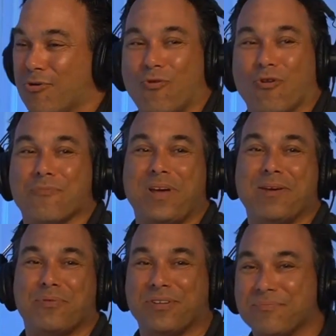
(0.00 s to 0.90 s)
war
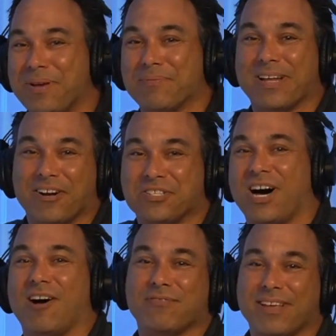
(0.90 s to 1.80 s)
people, the people that are
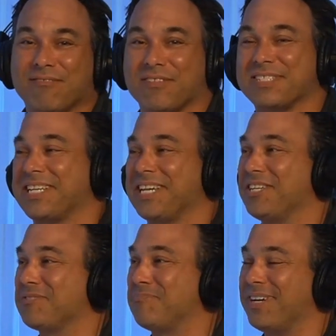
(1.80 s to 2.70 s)
tough, that have those
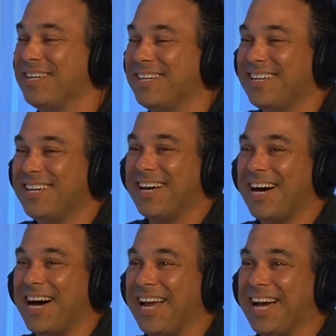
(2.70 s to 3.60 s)
skills, but
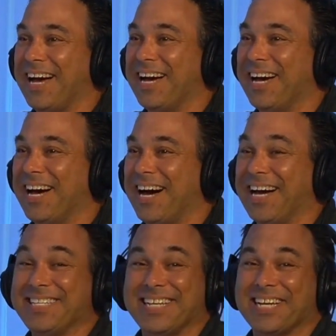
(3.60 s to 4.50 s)
I
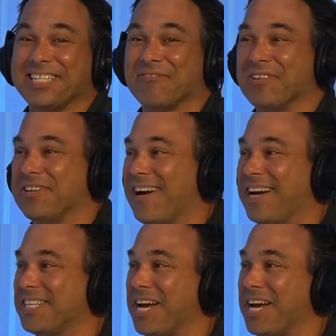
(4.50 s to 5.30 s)
take a different direction.